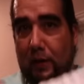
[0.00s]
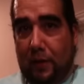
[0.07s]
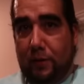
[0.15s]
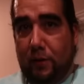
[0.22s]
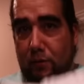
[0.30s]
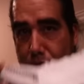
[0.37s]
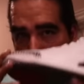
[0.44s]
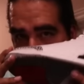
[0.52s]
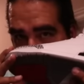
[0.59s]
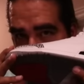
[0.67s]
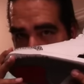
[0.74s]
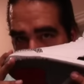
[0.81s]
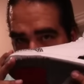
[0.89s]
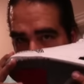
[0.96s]
Leather,
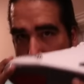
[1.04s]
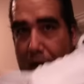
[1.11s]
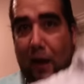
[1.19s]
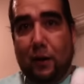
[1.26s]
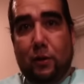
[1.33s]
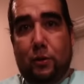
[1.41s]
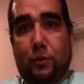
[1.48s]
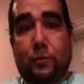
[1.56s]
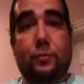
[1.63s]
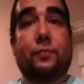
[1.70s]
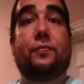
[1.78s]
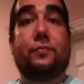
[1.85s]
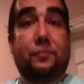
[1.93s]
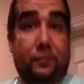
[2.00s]
not glue.
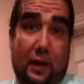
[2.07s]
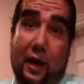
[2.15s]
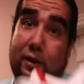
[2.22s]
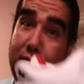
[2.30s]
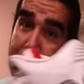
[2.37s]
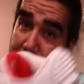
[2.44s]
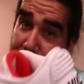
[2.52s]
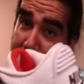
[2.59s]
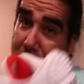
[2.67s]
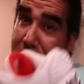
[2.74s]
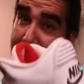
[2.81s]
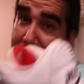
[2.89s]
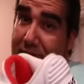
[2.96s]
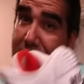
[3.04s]
I know what y'all's
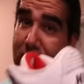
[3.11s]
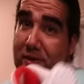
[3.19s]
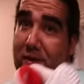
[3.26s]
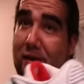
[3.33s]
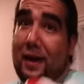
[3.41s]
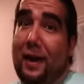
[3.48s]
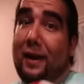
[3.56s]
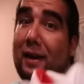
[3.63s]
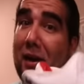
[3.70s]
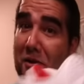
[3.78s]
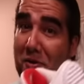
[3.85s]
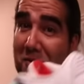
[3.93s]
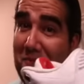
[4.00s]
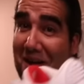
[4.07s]
three smelled like, and I
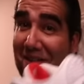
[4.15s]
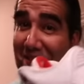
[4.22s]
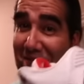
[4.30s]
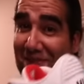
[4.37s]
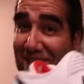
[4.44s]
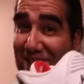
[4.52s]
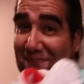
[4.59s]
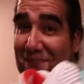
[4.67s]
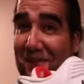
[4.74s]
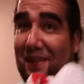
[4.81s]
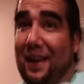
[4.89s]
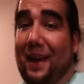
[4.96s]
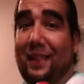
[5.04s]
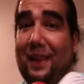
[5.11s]
know what my three smelled
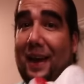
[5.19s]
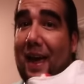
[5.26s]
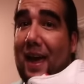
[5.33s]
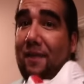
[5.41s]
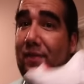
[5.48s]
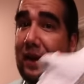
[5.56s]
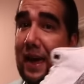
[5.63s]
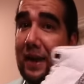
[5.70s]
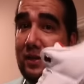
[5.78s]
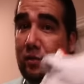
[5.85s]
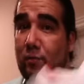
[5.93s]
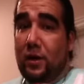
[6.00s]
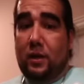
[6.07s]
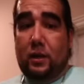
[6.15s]
like that I have that I
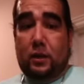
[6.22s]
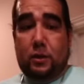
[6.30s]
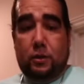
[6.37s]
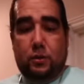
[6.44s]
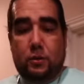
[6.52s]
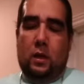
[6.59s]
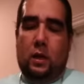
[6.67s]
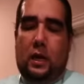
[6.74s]
actually wear these shoes.